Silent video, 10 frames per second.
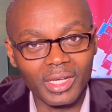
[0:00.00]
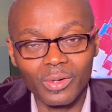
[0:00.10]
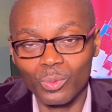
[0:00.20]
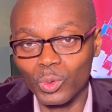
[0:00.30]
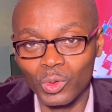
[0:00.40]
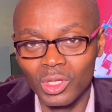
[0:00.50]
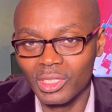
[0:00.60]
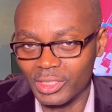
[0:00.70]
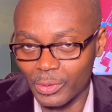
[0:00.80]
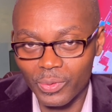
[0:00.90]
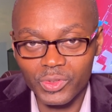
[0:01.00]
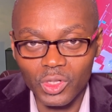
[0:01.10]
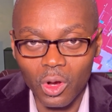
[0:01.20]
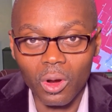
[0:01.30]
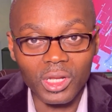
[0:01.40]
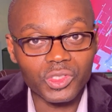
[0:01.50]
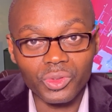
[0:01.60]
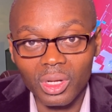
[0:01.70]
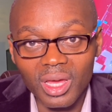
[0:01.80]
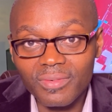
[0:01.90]
will decrease your
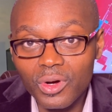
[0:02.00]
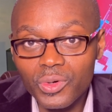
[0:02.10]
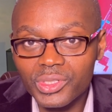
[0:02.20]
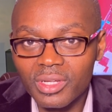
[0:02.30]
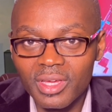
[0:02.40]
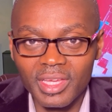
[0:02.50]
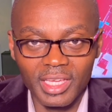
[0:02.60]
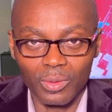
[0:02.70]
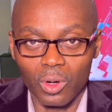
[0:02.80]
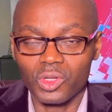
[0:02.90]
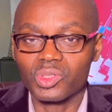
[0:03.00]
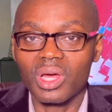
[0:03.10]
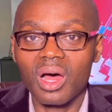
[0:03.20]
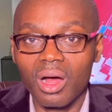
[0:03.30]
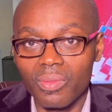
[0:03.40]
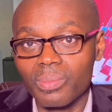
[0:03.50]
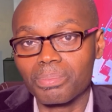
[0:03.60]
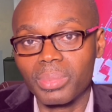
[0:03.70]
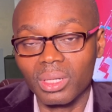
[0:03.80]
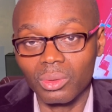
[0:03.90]
cholesterol levels. It will also
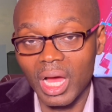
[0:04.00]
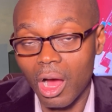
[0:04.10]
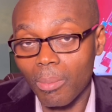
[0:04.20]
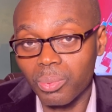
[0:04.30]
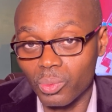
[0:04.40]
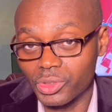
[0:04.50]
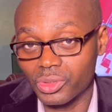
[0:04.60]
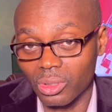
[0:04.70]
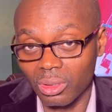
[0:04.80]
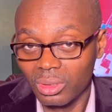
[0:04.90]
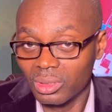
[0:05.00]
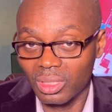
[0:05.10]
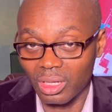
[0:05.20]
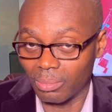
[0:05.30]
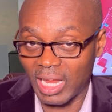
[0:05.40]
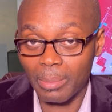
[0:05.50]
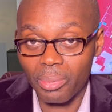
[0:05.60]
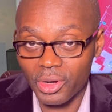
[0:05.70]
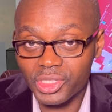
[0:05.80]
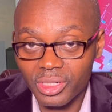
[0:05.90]
help with your blood
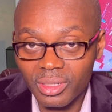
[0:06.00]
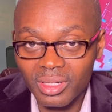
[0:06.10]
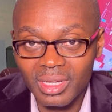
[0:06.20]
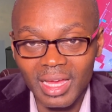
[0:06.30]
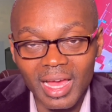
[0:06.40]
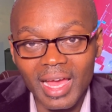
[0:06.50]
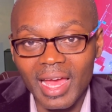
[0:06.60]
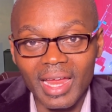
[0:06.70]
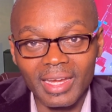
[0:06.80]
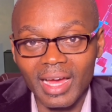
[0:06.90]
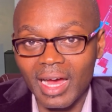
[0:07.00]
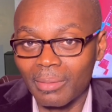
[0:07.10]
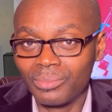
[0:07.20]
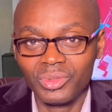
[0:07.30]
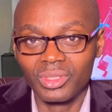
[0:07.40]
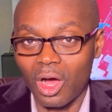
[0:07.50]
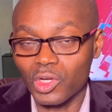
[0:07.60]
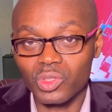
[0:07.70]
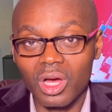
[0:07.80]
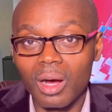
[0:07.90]
pressure, and
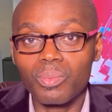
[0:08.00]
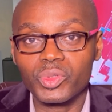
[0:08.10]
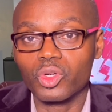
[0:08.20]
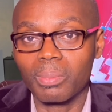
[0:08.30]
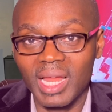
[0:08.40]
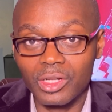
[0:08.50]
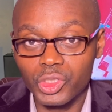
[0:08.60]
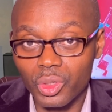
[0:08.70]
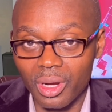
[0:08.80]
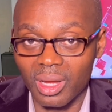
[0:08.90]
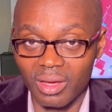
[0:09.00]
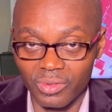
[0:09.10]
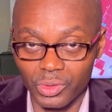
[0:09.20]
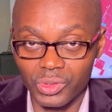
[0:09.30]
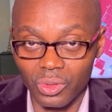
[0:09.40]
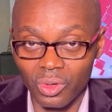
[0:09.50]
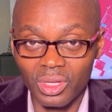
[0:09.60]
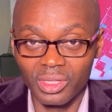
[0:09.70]
also help with your blood sugar levels. So